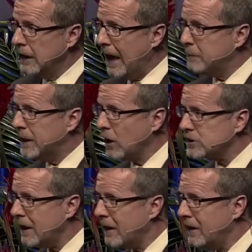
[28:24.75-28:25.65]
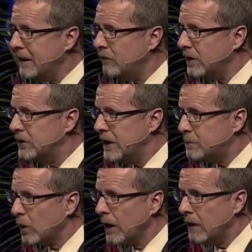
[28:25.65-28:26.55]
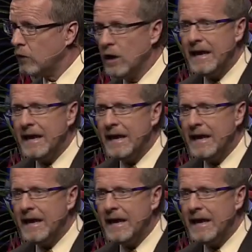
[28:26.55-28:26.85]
and because at an even deeper level,